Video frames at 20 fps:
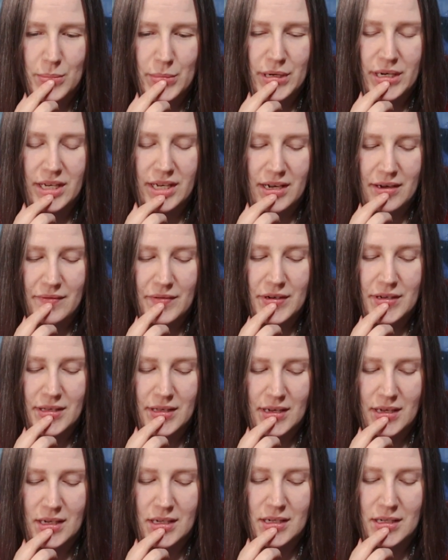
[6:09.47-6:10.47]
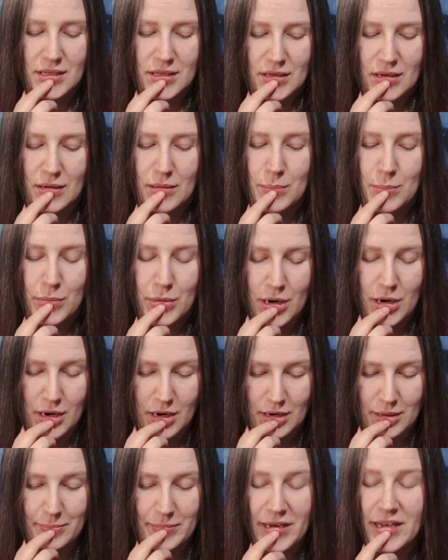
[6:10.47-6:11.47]
Putting everything in its
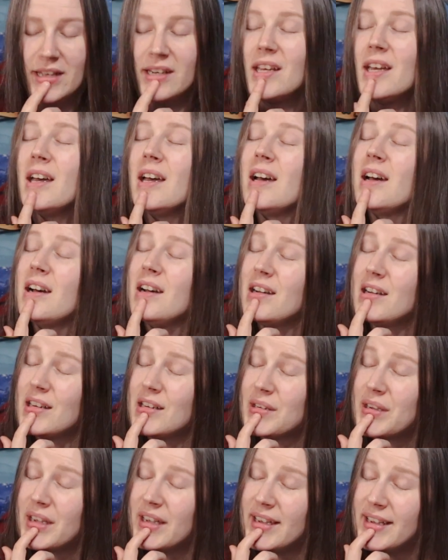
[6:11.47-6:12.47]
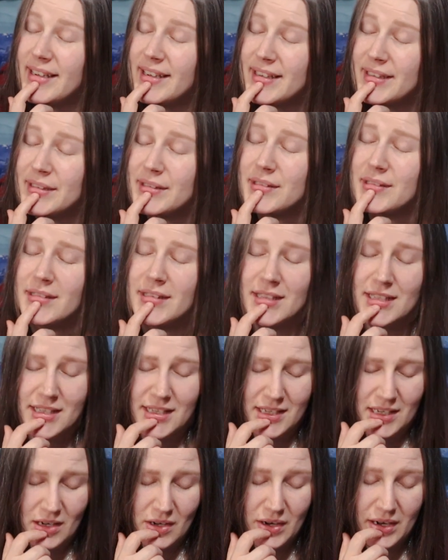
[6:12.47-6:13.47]
compartment. Okay.
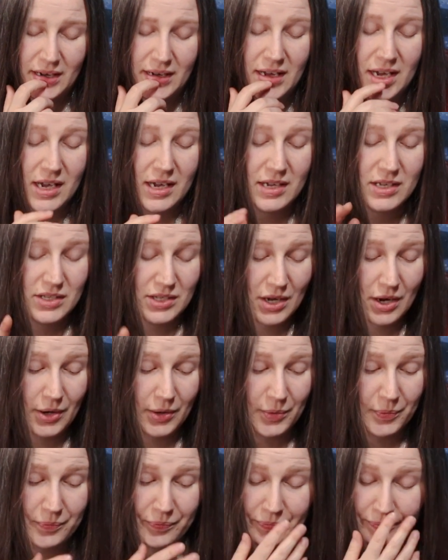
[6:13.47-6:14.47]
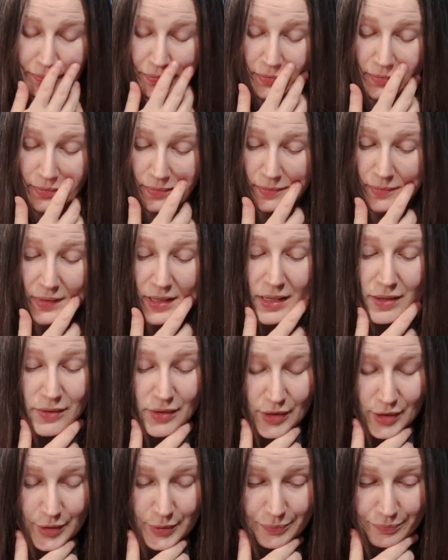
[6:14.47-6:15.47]
Okay. So,
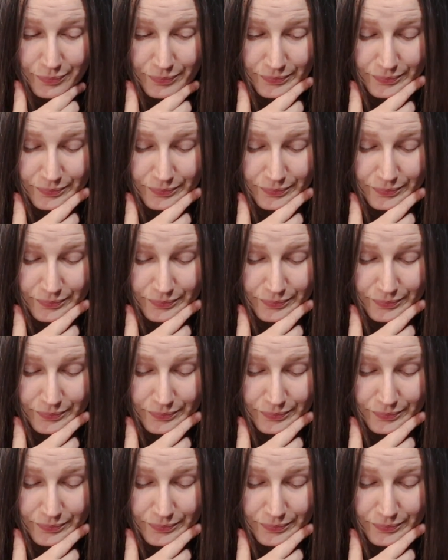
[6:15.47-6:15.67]
either